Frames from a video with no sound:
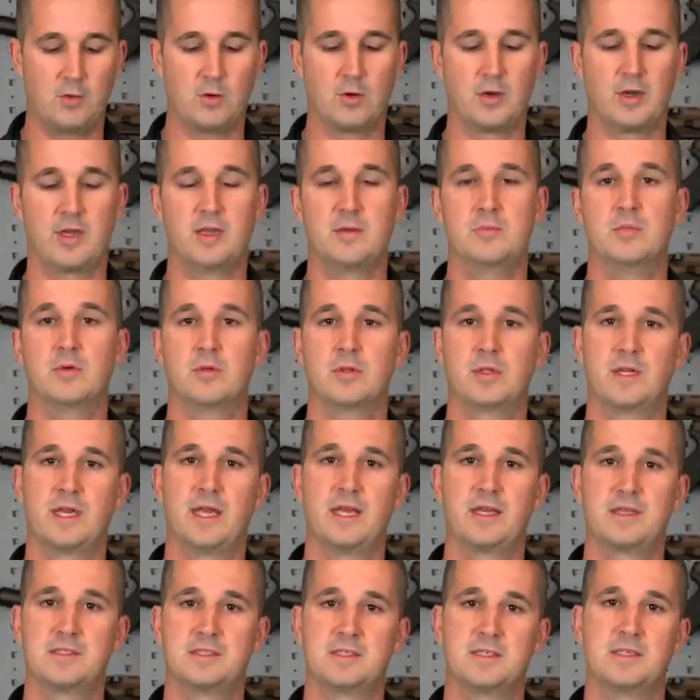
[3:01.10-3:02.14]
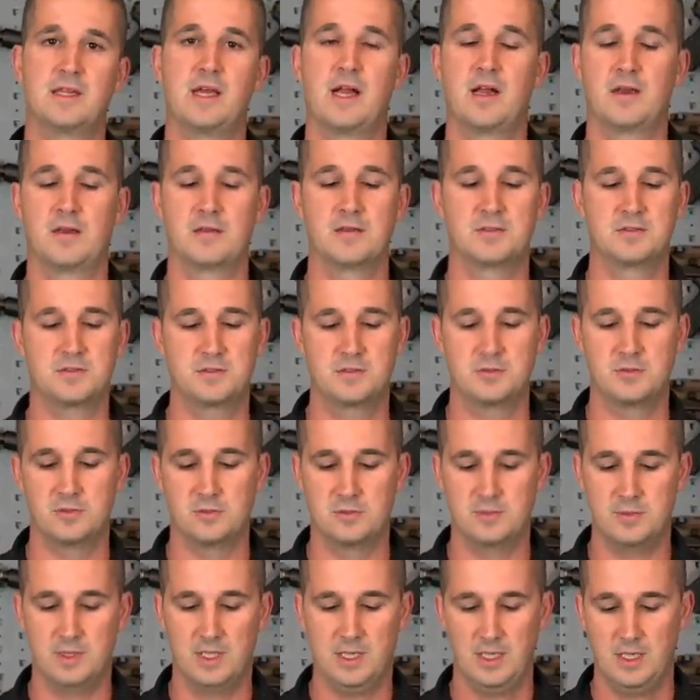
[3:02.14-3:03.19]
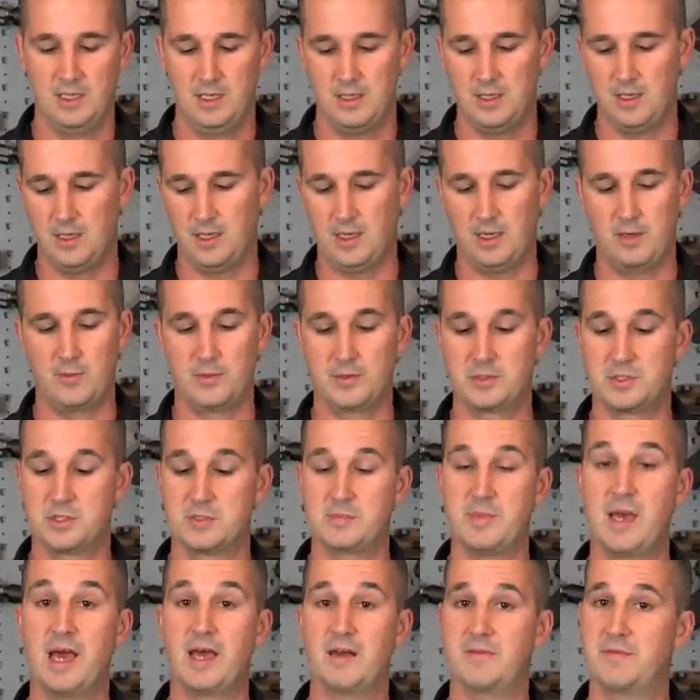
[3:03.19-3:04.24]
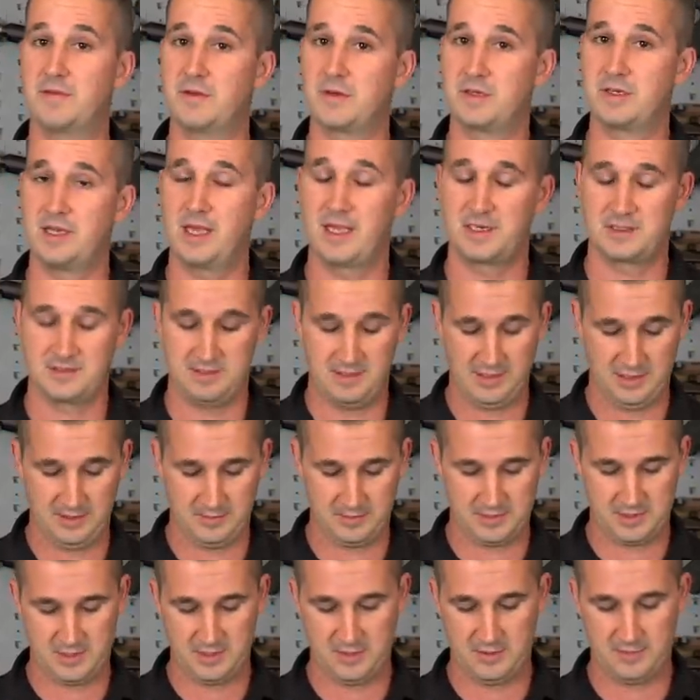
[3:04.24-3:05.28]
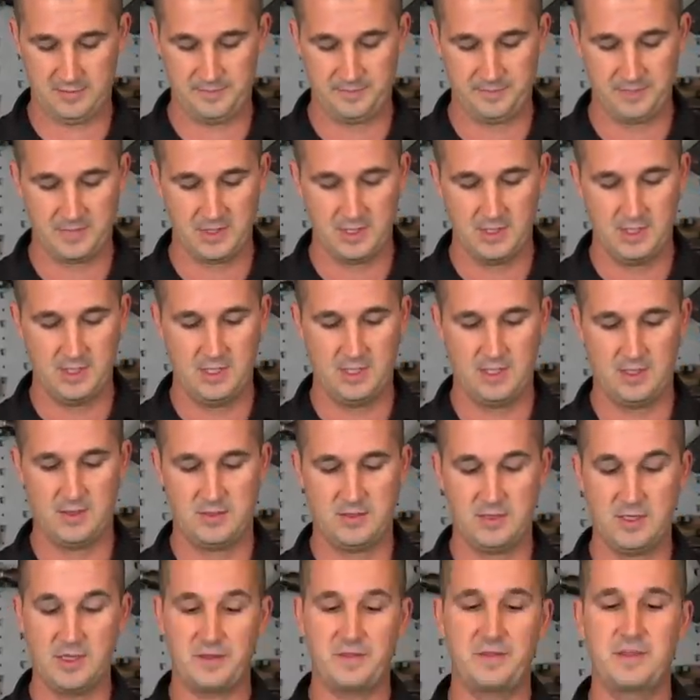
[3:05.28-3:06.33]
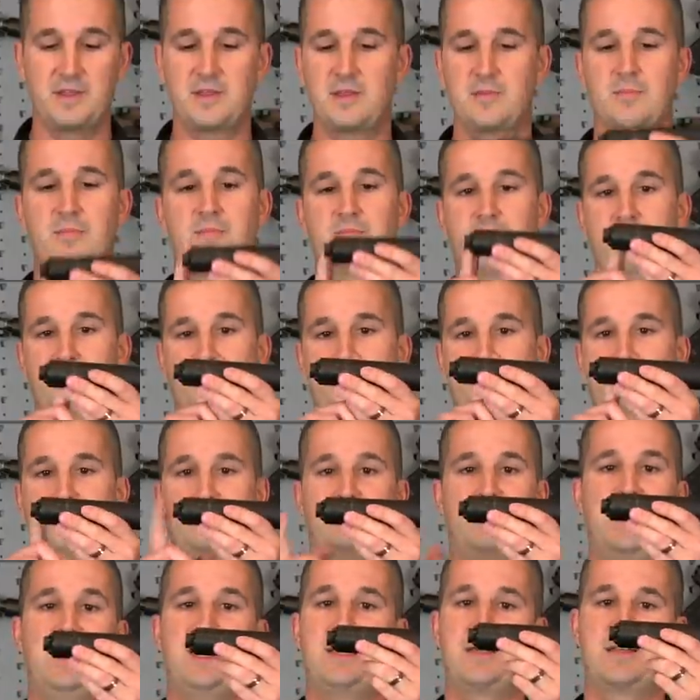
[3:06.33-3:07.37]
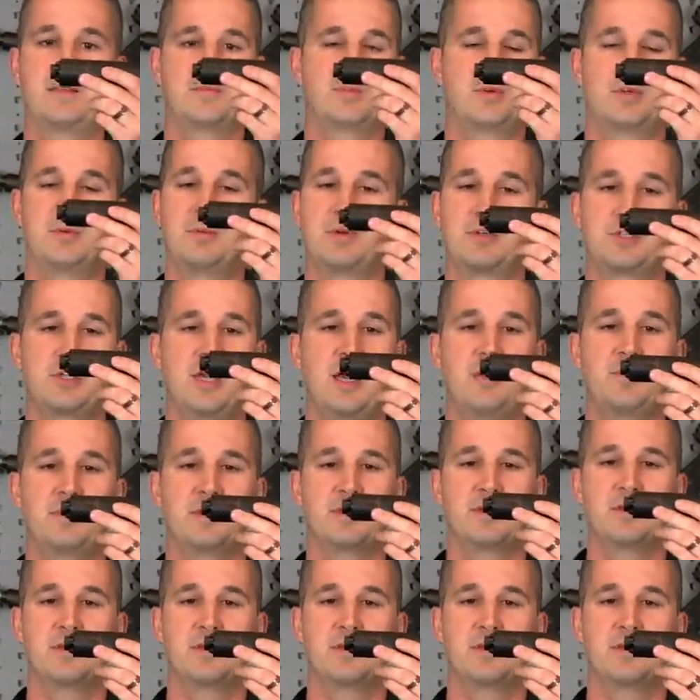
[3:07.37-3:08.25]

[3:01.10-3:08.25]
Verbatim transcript: or a bullet exit out of the tube, uh, which is bad for your tax stamp. So nothing bad can pretty much happen